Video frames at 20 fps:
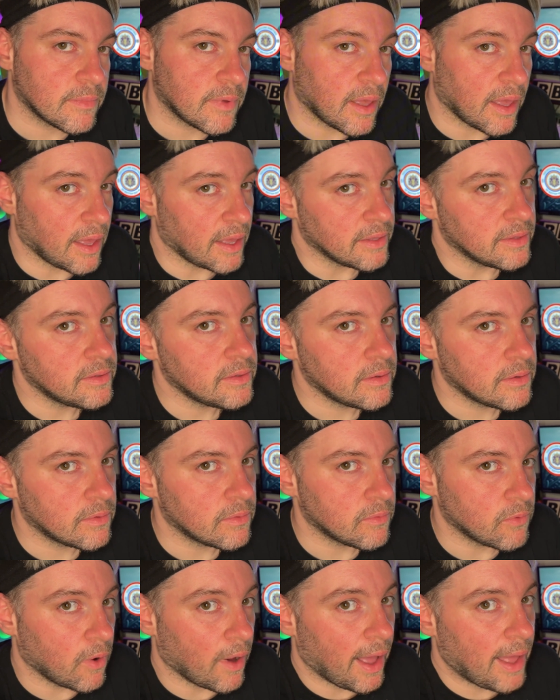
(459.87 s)
And
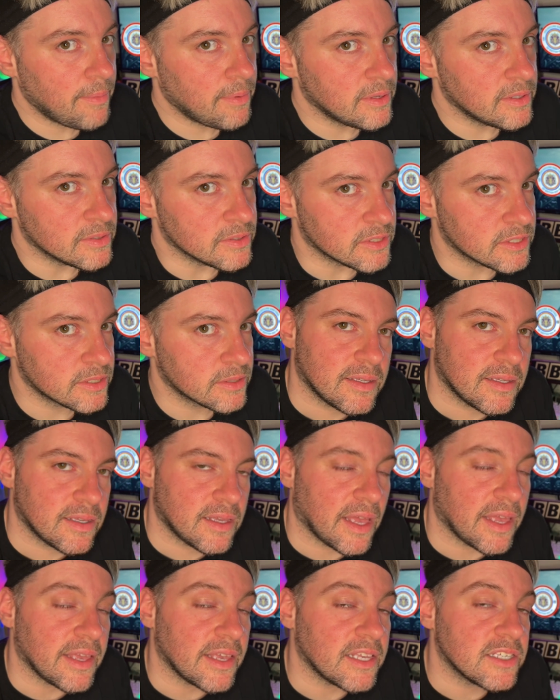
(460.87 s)
what happens?
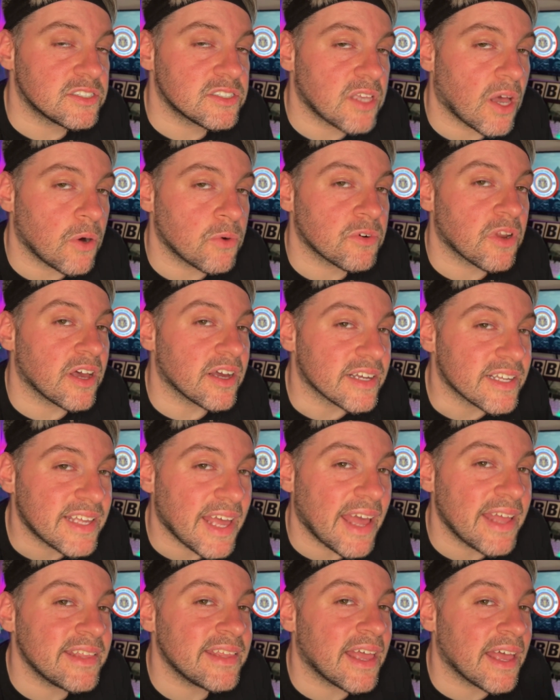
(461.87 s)
He is told
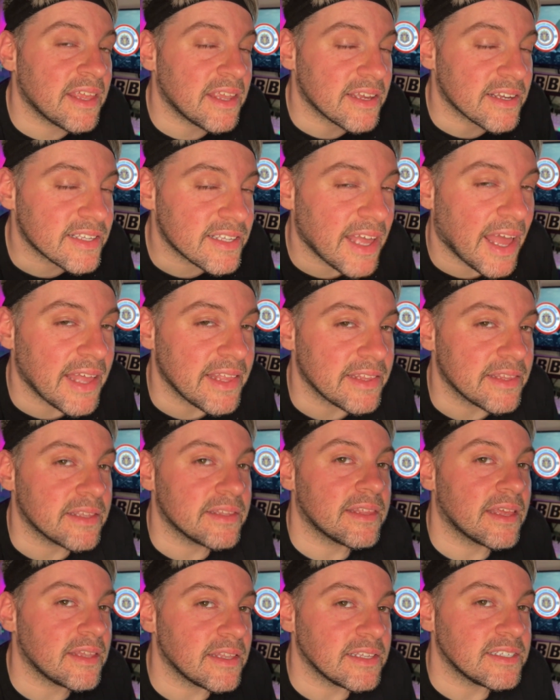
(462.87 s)
again and again
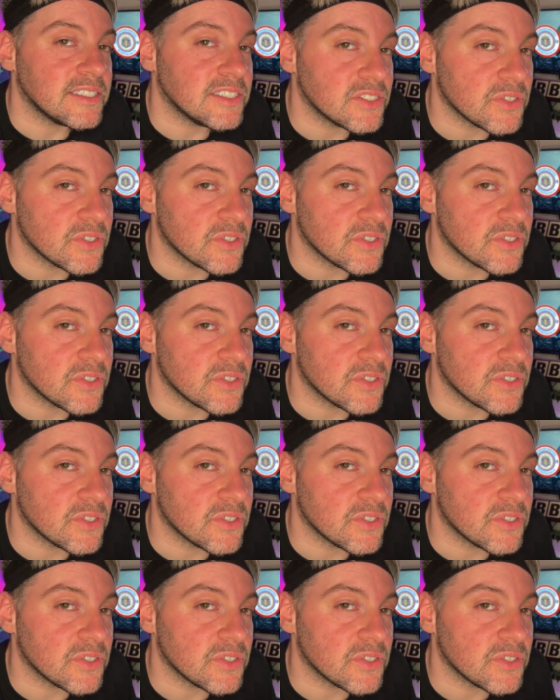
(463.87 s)
that this is